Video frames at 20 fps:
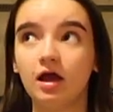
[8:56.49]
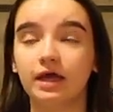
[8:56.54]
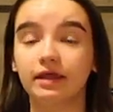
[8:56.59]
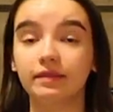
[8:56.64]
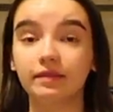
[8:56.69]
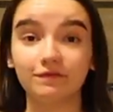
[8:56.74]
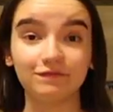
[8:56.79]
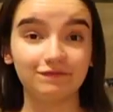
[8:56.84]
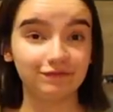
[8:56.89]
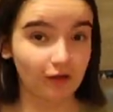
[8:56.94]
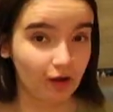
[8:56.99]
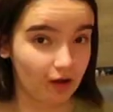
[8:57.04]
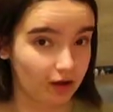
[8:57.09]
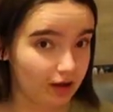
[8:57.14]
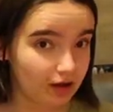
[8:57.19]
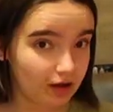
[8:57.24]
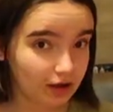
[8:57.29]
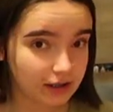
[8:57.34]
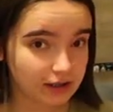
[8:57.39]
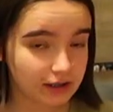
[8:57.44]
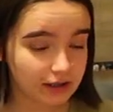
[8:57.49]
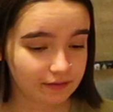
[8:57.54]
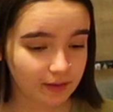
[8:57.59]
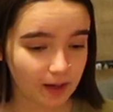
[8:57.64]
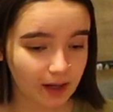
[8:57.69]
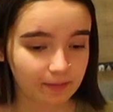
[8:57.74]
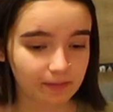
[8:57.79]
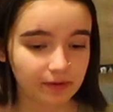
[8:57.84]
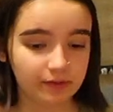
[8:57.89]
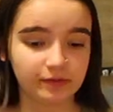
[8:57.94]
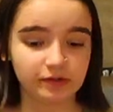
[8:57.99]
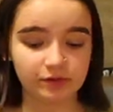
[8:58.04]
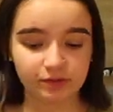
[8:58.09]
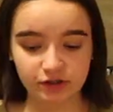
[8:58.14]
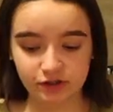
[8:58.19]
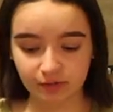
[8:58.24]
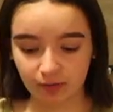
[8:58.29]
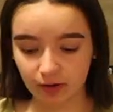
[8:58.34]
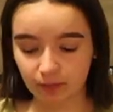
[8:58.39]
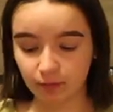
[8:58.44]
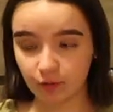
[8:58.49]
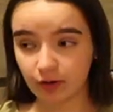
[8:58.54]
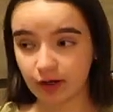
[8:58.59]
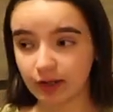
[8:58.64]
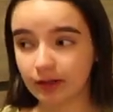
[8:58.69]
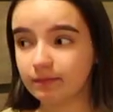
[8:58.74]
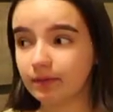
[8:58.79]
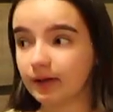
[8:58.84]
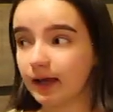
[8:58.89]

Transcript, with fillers: in the vlog that I'm going to be doing tomorrow morning,